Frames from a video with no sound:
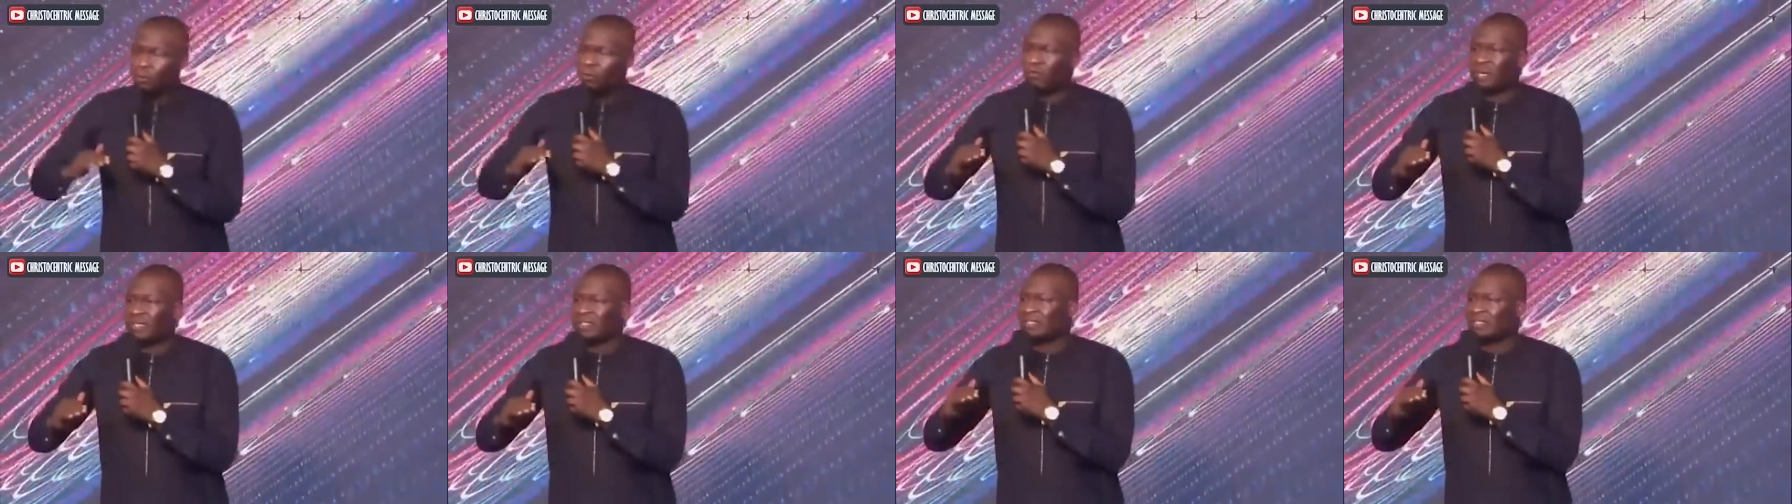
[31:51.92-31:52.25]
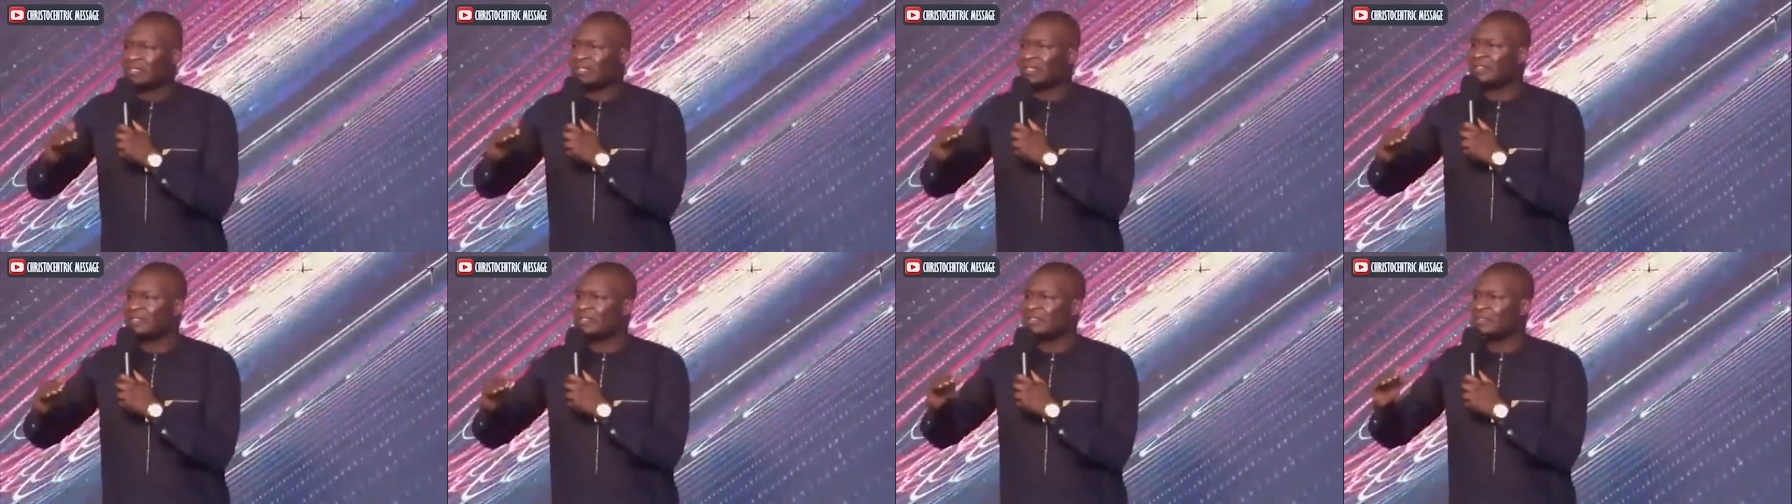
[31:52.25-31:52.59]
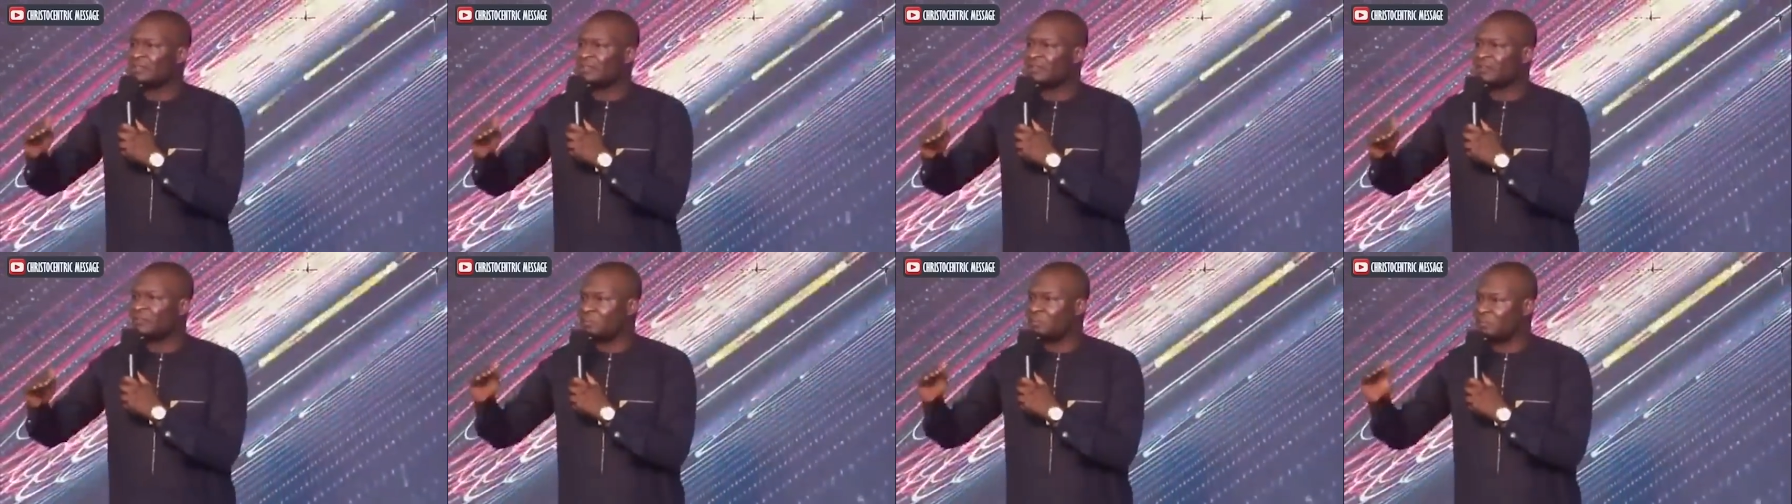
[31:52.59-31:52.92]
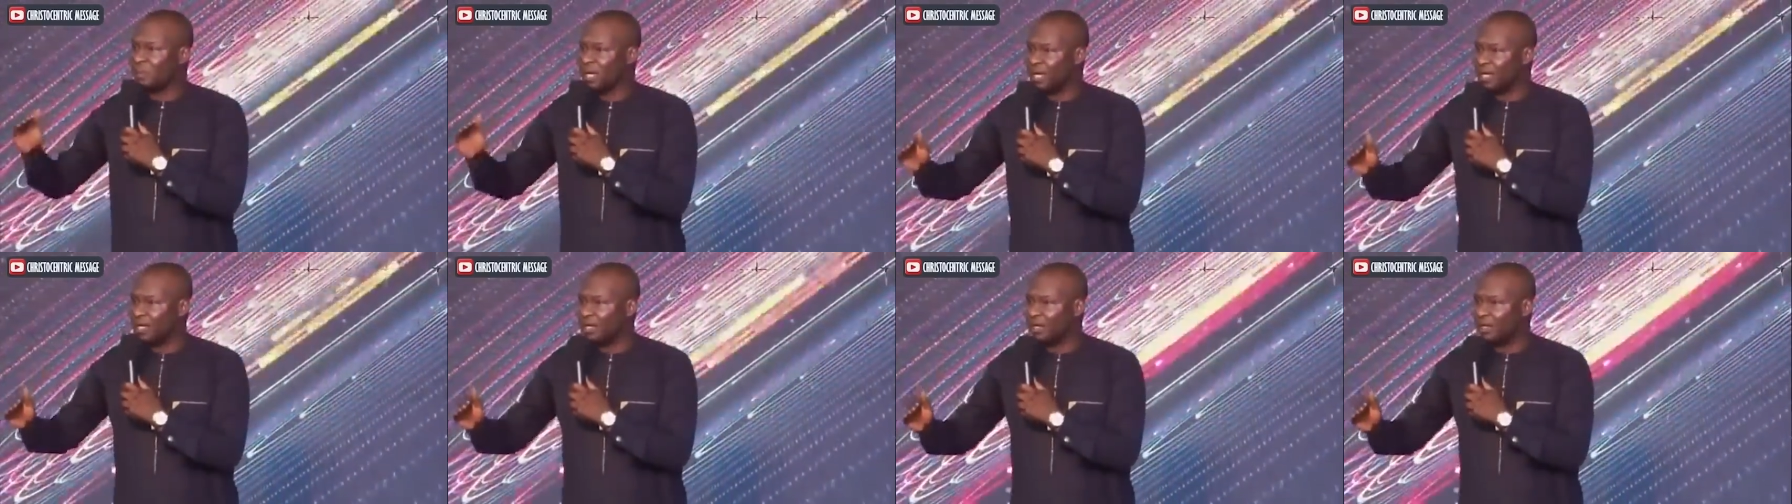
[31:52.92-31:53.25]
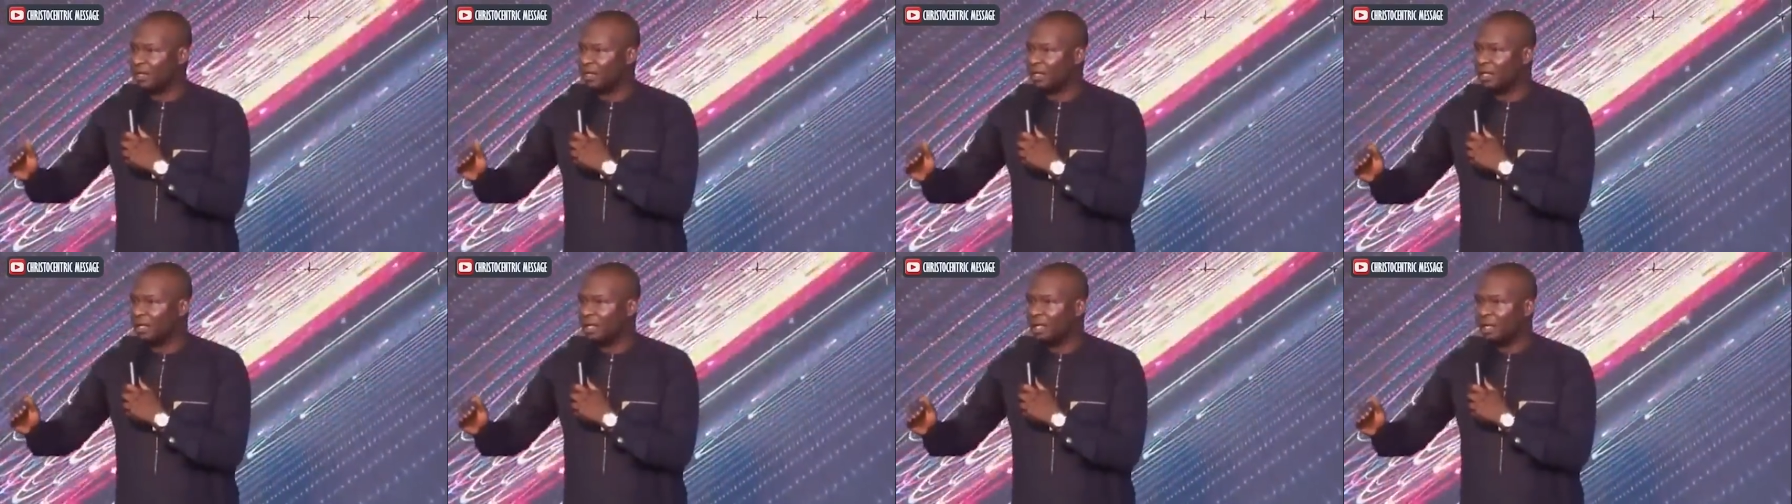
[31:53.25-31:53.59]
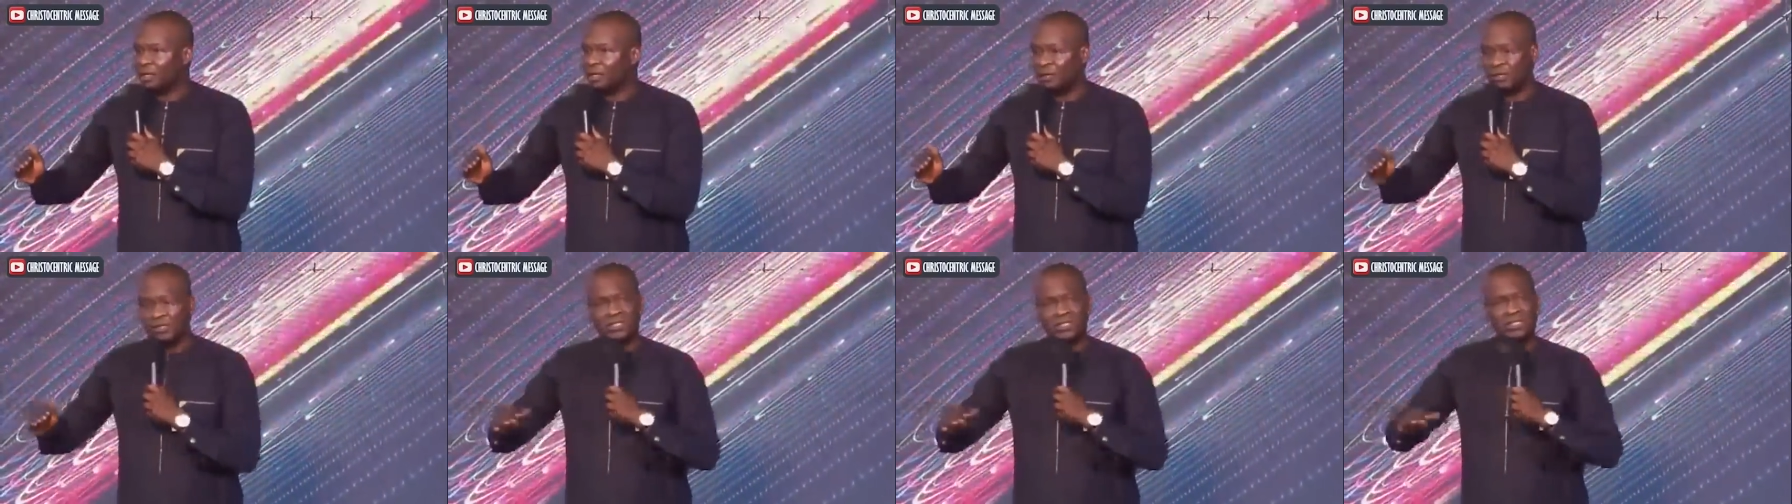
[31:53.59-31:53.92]
over seasons of pain
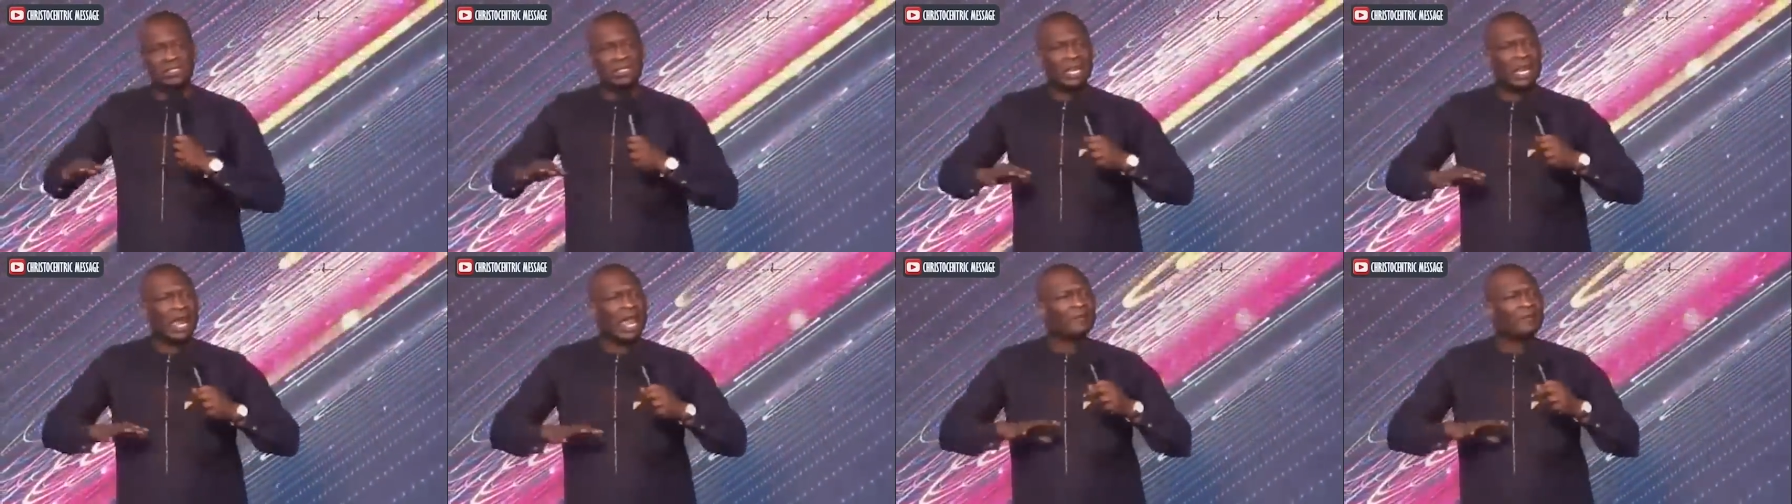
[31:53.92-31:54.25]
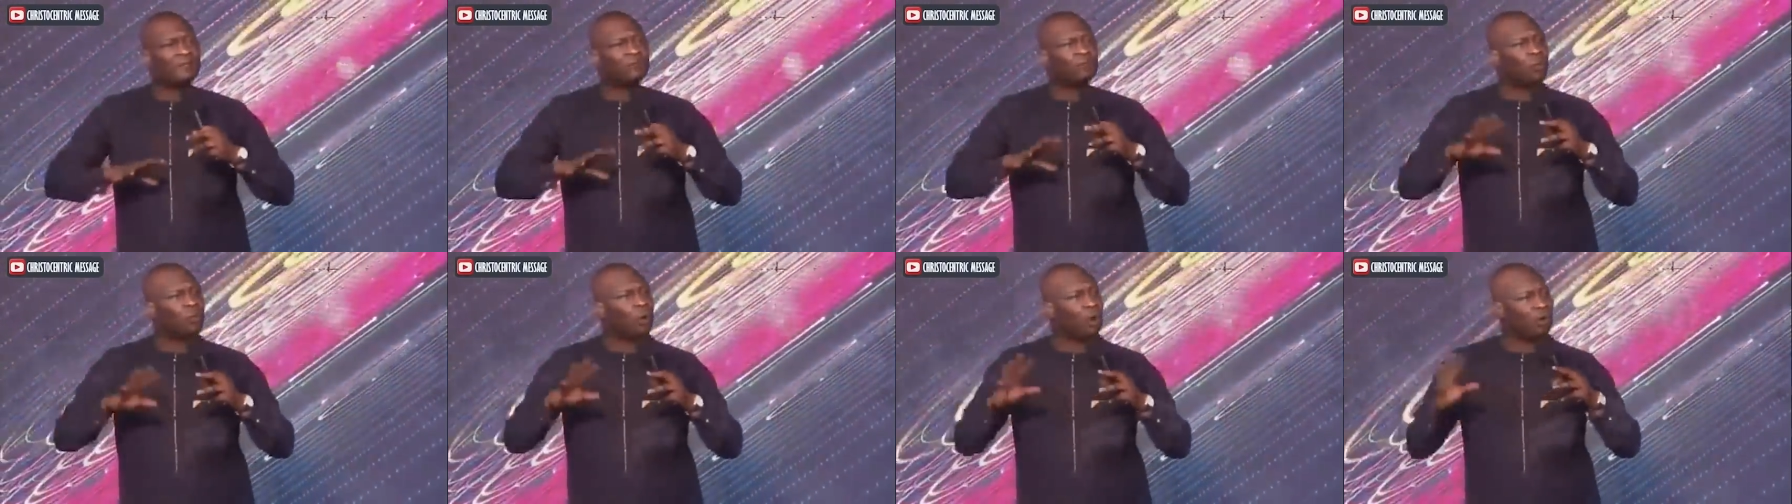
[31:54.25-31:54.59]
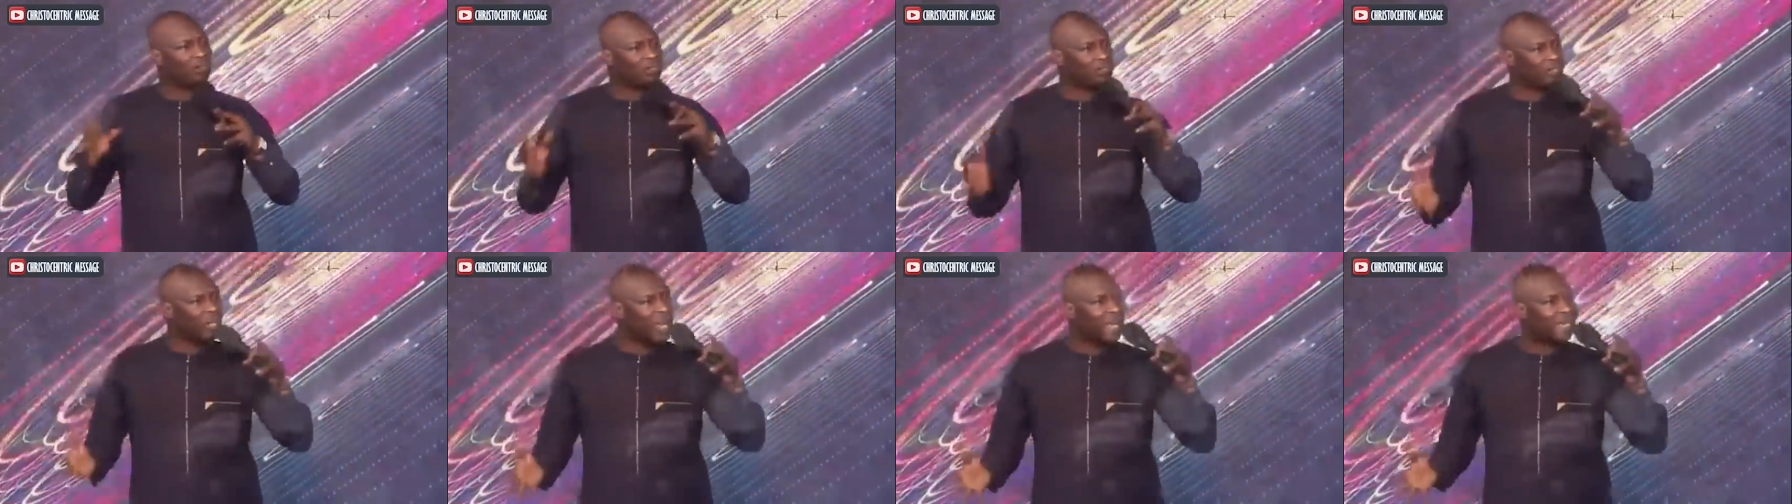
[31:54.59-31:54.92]
you see life works